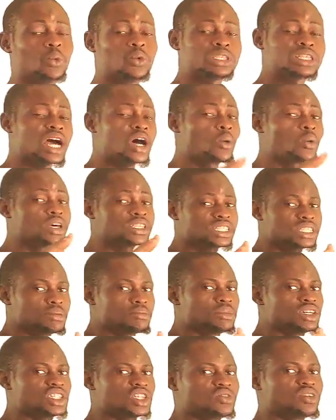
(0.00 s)
Without
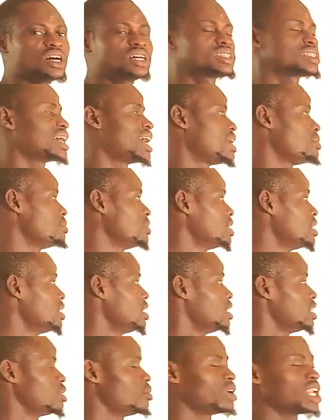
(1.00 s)
wasting much of our time,
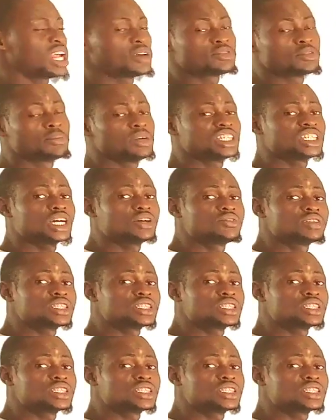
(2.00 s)
one of the major